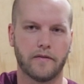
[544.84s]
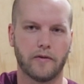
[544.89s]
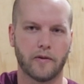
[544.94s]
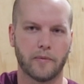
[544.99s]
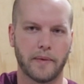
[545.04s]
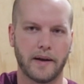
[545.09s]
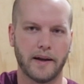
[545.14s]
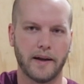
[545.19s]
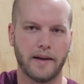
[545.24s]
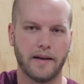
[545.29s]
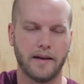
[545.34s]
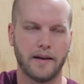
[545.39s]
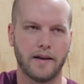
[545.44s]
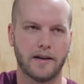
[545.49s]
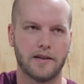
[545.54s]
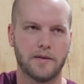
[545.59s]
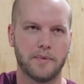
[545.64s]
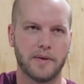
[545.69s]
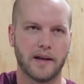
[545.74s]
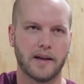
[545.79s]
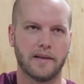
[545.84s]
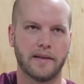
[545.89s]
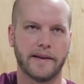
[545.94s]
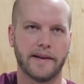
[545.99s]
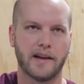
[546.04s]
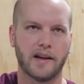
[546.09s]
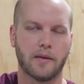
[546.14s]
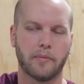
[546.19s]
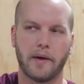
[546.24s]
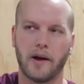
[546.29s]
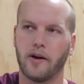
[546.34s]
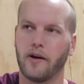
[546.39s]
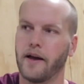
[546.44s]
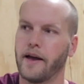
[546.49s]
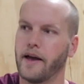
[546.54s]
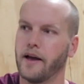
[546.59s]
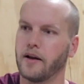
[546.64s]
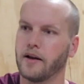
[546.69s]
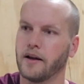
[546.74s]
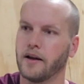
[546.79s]
for me to begin thinking about,
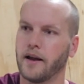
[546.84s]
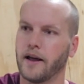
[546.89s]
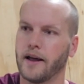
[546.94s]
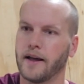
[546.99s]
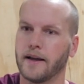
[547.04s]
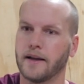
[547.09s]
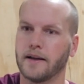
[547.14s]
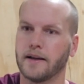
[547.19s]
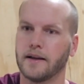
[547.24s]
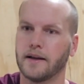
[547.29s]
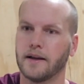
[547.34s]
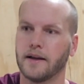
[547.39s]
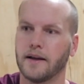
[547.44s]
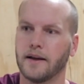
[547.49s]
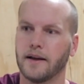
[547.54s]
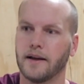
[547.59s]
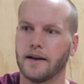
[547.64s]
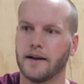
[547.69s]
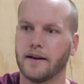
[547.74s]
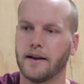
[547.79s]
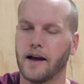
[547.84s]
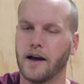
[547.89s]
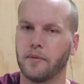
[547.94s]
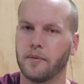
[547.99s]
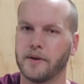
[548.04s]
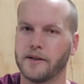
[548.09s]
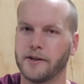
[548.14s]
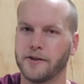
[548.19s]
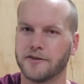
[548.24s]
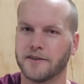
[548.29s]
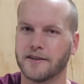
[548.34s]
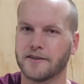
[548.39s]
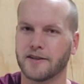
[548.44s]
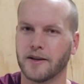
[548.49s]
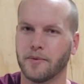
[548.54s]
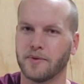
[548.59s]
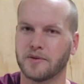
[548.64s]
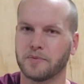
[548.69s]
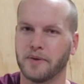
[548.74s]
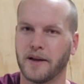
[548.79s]
how can I not be using so
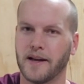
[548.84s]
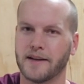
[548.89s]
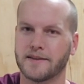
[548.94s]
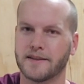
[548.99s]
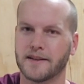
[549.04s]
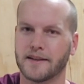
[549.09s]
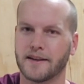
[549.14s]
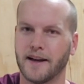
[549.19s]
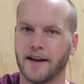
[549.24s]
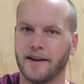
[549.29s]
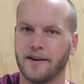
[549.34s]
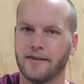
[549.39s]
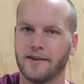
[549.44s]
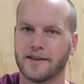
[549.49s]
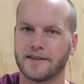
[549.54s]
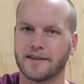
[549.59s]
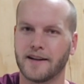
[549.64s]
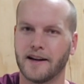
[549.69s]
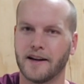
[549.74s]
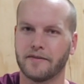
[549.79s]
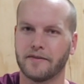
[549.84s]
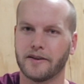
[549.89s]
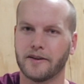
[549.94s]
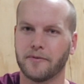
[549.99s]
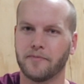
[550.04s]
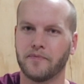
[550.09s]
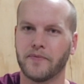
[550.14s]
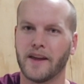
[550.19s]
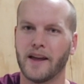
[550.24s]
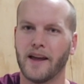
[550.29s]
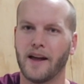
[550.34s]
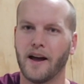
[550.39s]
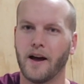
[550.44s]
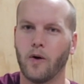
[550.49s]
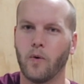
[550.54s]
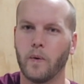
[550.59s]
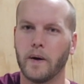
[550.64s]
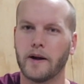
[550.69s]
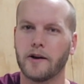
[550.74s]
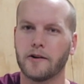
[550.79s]
much plastic? I know that's kind of a
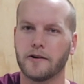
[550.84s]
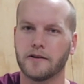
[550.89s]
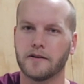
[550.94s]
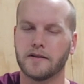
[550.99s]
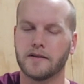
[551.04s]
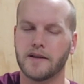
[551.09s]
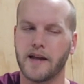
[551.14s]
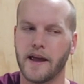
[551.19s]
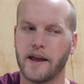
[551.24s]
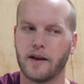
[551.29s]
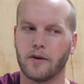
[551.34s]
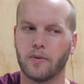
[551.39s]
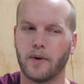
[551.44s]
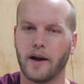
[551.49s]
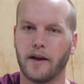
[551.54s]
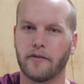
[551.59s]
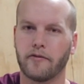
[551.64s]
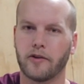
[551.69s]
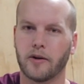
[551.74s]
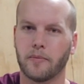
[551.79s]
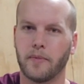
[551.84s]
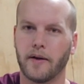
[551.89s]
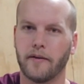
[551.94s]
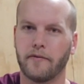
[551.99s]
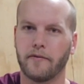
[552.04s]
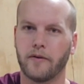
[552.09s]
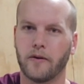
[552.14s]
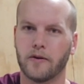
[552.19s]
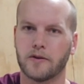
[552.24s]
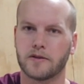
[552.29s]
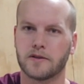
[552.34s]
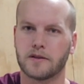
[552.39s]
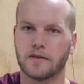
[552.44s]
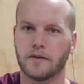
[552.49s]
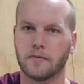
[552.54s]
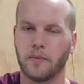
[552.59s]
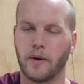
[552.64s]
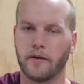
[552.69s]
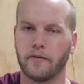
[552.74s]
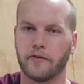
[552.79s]
weird takeaway from my
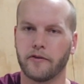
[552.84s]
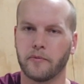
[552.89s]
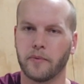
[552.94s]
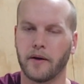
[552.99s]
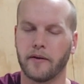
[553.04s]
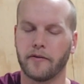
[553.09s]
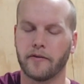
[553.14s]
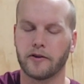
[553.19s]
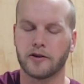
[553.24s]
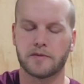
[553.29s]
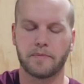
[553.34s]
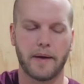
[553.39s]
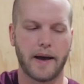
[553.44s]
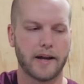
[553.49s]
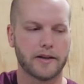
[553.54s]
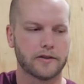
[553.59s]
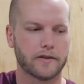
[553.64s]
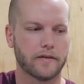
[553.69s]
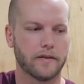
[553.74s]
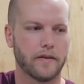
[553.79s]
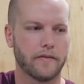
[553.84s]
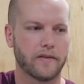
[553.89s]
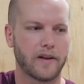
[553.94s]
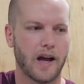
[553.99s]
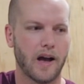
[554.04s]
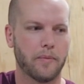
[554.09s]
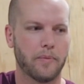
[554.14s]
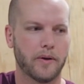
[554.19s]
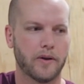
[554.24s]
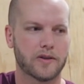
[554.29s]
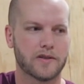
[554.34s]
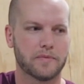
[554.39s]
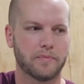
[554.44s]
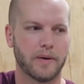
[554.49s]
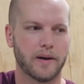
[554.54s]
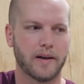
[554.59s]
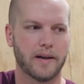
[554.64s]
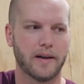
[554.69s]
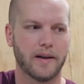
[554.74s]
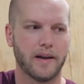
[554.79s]
first batch of compost,
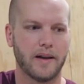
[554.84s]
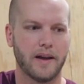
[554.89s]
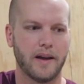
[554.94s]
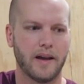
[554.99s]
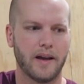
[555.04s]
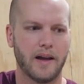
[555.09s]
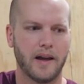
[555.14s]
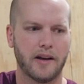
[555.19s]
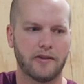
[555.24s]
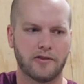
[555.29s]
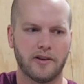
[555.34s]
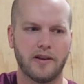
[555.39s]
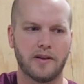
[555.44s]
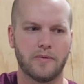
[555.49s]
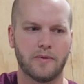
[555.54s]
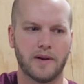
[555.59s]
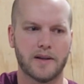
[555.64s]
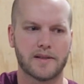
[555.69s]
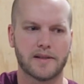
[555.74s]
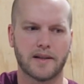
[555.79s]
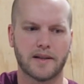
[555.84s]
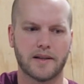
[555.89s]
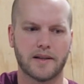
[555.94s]
but it really was